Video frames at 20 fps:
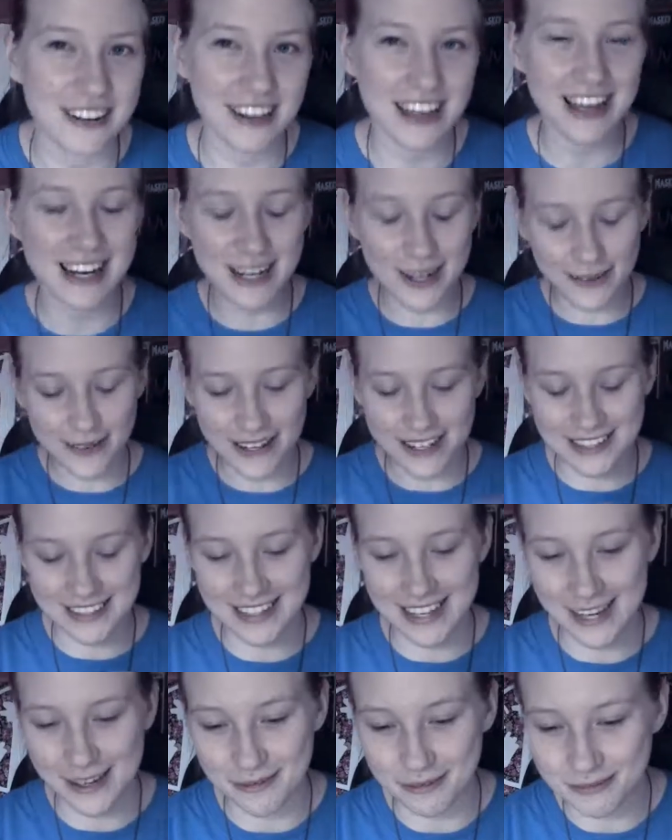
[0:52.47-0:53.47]
Anyways,
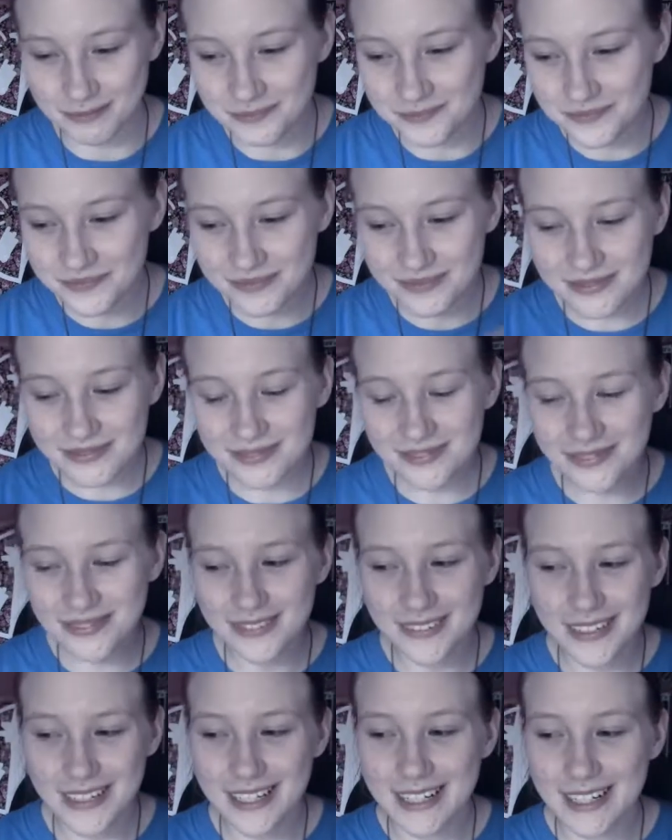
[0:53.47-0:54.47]
um,
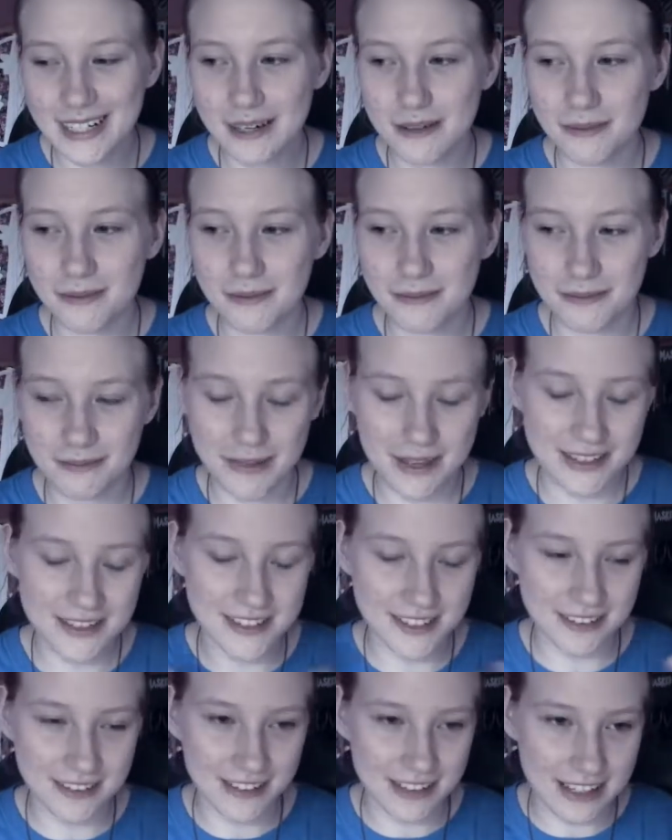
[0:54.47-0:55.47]

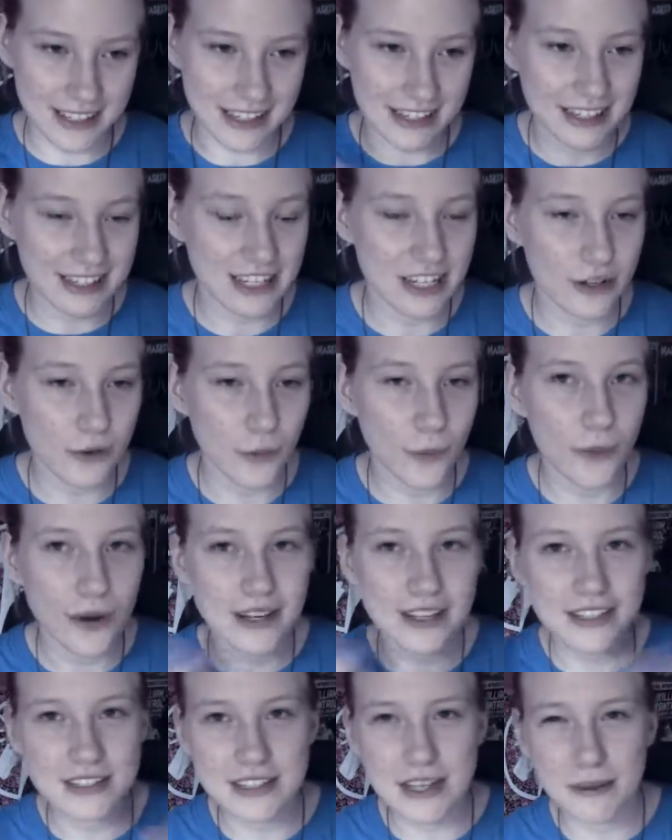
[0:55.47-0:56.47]
basically,
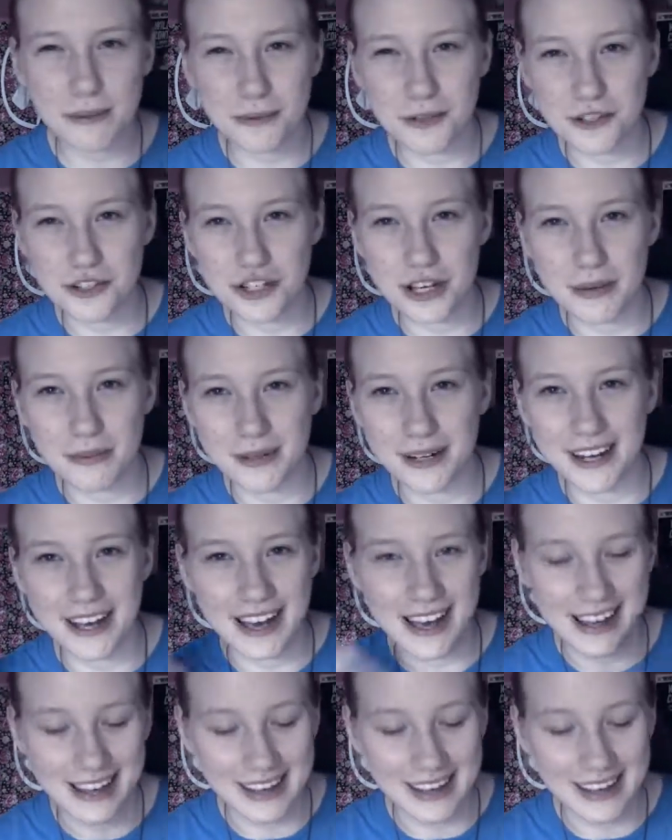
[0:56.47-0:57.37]
what is up with Gemini?